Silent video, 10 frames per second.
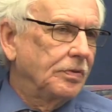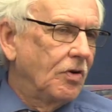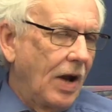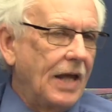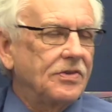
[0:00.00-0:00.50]

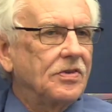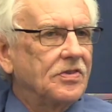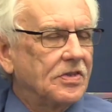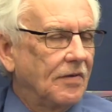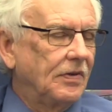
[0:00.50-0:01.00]
grants and
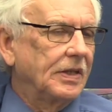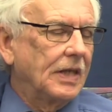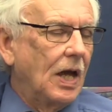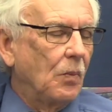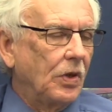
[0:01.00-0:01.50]
stuff like
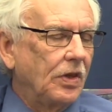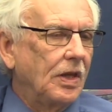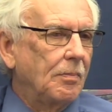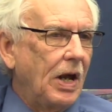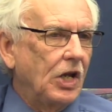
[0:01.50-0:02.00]
that, whether
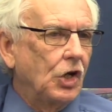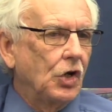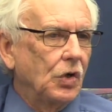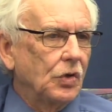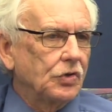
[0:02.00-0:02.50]
they might occur.